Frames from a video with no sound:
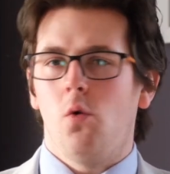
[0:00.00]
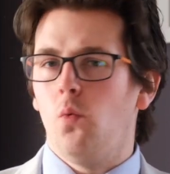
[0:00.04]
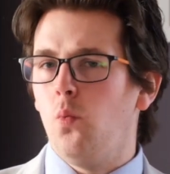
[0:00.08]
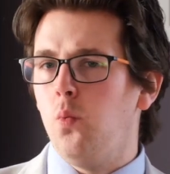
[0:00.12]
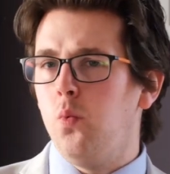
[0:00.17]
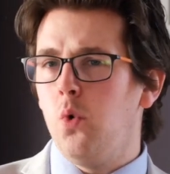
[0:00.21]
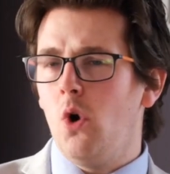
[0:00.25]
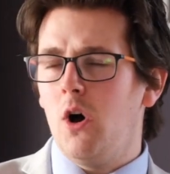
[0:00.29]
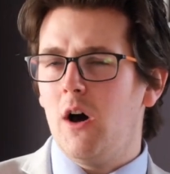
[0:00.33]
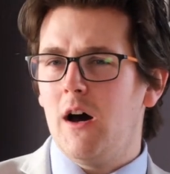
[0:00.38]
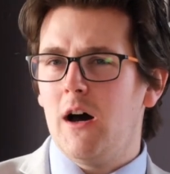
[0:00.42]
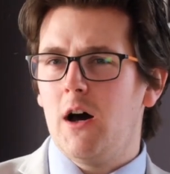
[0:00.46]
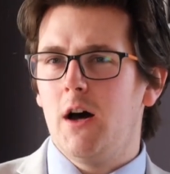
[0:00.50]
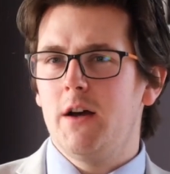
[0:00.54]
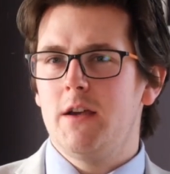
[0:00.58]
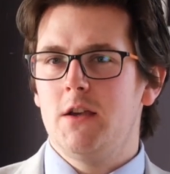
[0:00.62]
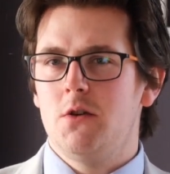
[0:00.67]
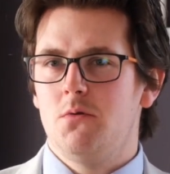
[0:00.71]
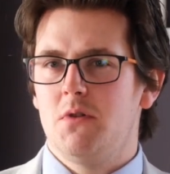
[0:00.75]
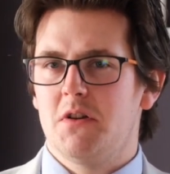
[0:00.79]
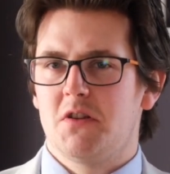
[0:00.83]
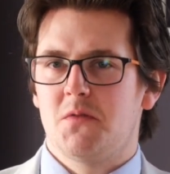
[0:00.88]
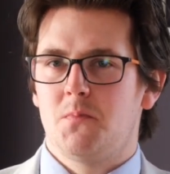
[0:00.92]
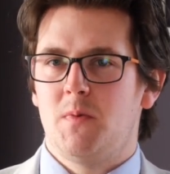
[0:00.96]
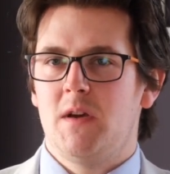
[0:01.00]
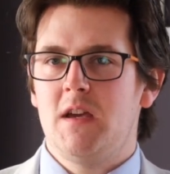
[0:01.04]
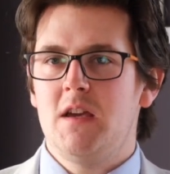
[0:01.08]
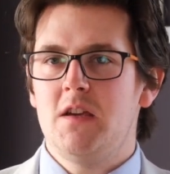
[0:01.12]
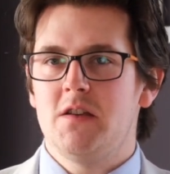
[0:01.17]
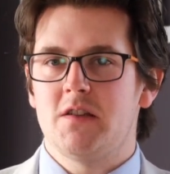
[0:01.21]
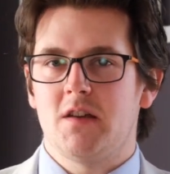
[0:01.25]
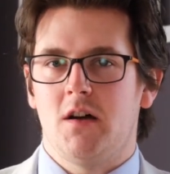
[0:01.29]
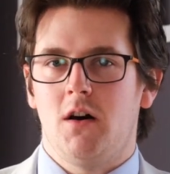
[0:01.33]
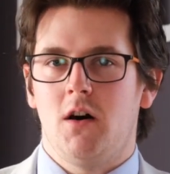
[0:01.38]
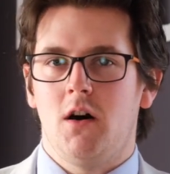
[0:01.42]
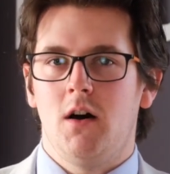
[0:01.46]
what our
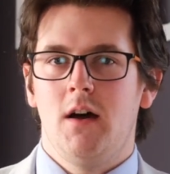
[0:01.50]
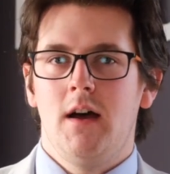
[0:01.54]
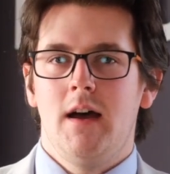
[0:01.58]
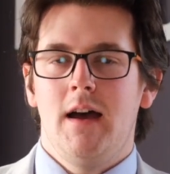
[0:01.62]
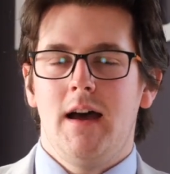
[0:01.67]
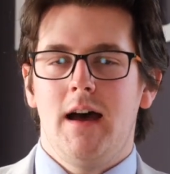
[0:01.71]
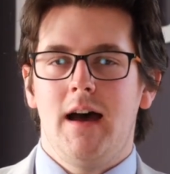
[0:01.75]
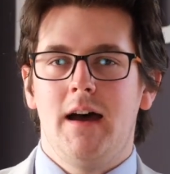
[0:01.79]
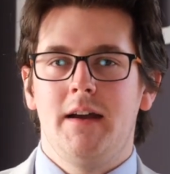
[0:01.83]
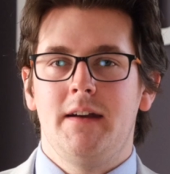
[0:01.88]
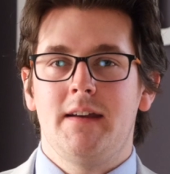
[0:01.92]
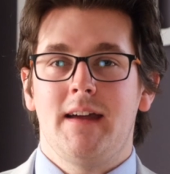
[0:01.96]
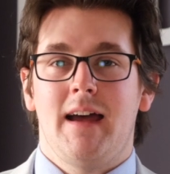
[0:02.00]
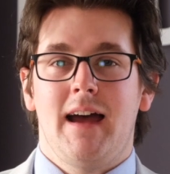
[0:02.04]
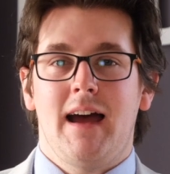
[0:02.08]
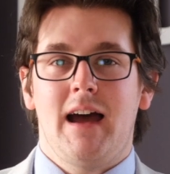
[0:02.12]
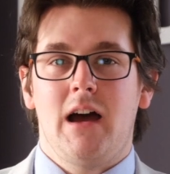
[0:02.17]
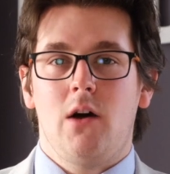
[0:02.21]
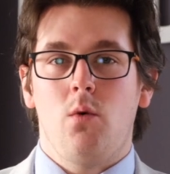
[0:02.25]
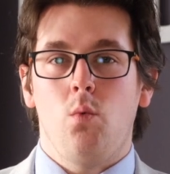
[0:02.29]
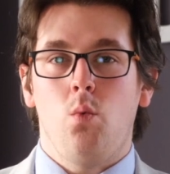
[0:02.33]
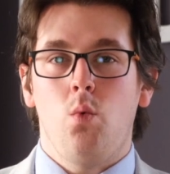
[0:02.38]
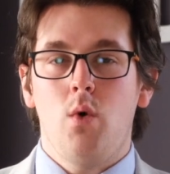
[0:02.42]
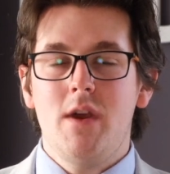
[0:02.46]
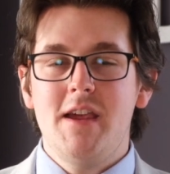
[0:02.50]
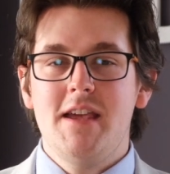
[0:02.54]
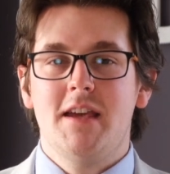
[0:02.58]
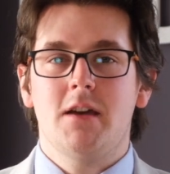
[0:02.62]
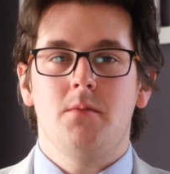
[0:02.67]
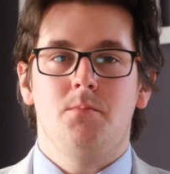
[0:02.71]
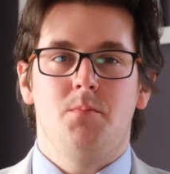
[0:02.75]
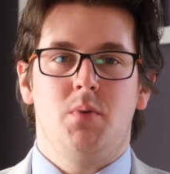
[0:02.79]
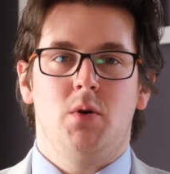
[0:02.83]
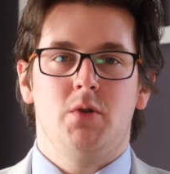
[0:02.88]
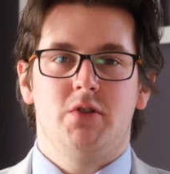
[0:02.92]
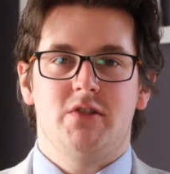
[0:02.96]
USPs are, and how we
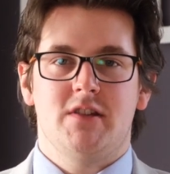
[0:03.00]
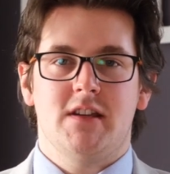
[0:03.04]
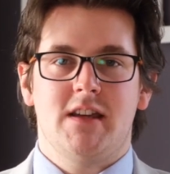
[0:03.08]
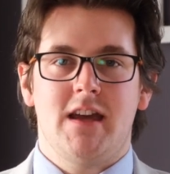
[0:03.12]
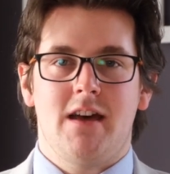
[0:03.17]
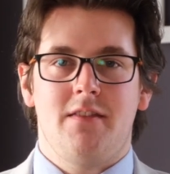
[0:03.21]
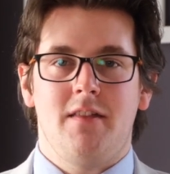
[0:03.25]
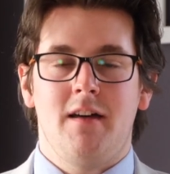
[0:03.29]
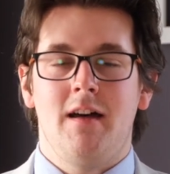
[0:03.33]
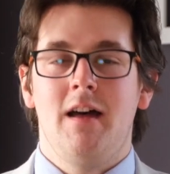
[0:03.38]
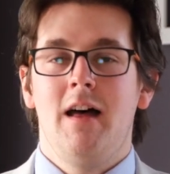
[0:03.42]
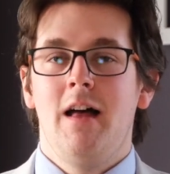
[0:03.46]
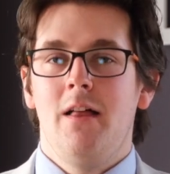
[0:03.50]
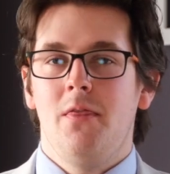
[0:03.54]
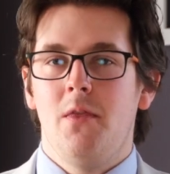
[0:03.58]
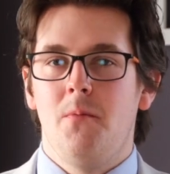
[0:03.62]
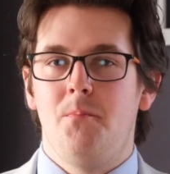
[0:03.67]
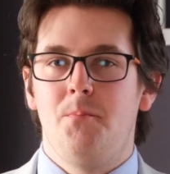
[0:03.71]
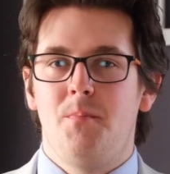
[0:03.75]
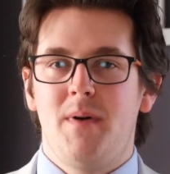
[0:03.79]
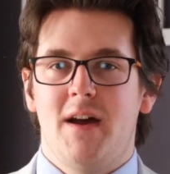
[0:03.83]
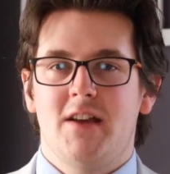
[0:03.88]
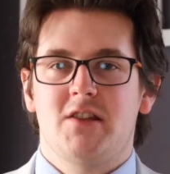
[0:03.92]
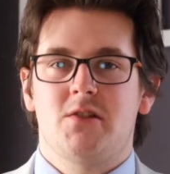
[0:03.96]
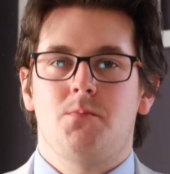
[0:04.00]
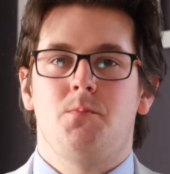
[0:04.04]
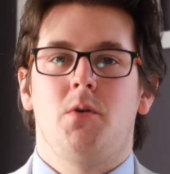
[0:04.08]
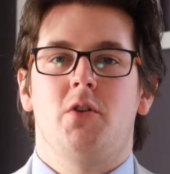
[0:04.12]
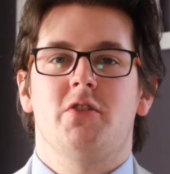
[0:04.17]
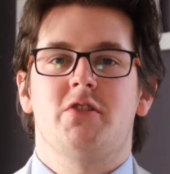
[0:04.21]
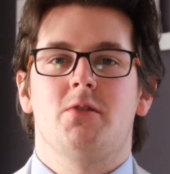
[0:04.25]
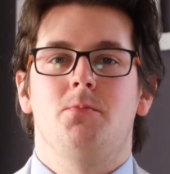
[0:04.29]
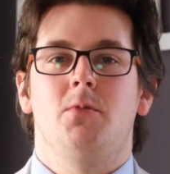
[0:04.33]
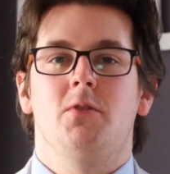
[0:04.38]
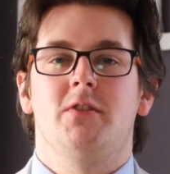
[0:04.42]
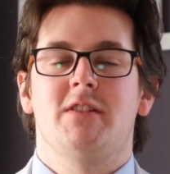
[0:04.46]
can put together the best
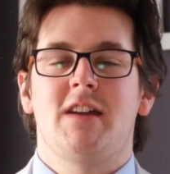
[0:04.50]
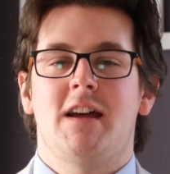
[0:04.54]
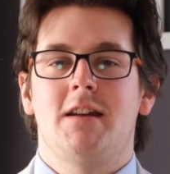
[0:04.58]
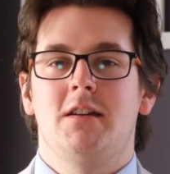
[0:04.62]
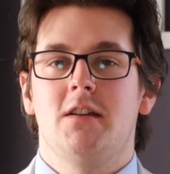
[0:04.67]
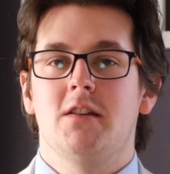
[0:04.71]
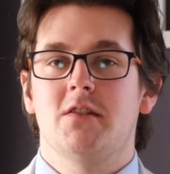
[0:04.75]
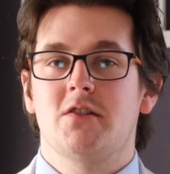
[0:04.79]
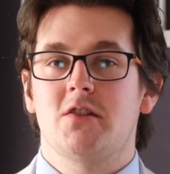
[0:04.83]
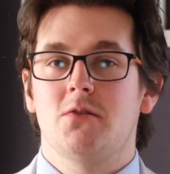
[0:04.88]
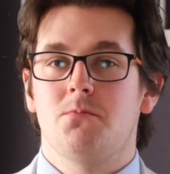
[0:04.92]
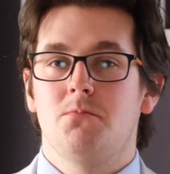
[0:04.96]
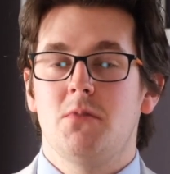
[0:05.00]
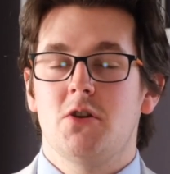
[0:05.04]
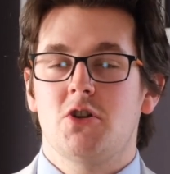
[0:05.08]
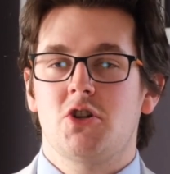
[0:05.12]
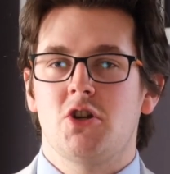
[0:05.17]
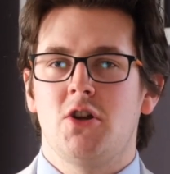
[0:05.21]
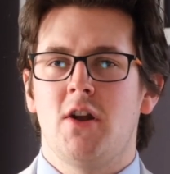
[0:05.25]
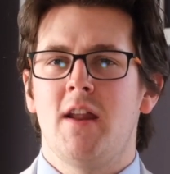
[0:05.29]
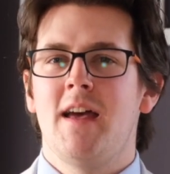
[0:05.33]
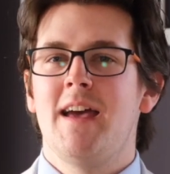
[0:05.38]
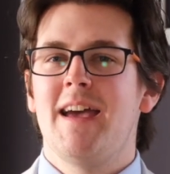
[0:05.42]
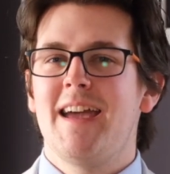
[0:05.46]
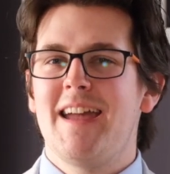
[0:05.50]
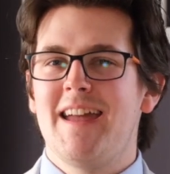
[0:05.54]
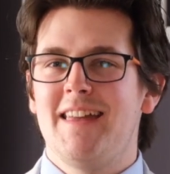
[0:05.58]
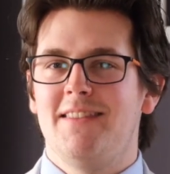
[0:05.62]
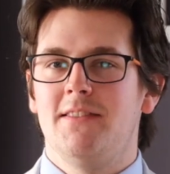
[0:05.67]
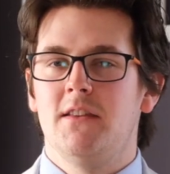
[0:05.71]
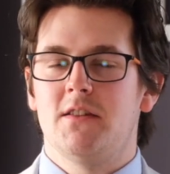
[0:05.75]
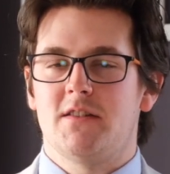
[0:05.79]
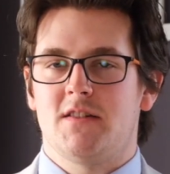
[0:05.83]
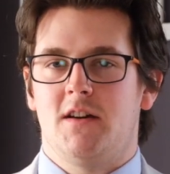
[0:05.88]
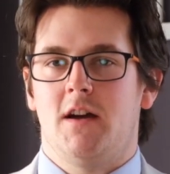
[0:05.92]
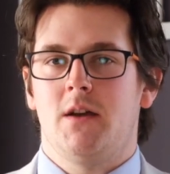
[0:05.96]
possible tender submission in
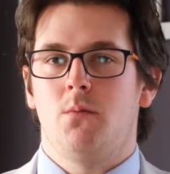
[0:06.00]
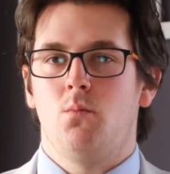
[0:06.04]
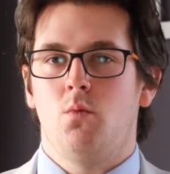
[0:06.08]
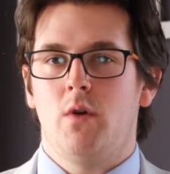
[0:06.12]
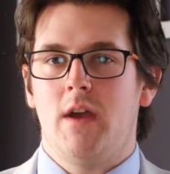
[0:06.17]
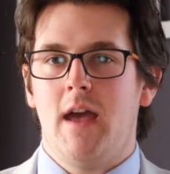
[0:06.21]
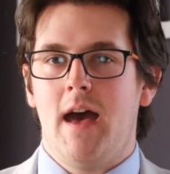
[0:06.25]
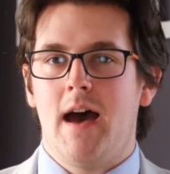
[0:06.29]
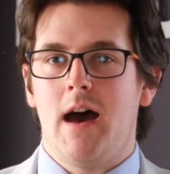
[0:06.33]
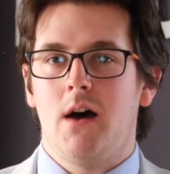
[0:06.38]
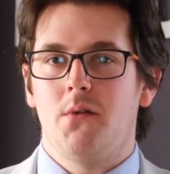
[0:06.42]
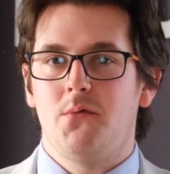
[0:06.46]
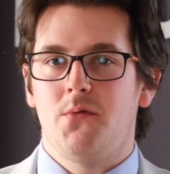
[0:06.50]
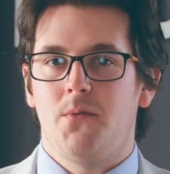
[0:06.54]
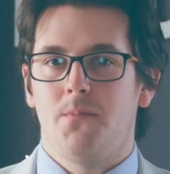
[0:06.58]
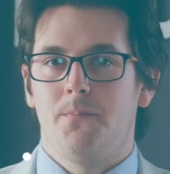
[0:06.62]
the time we have.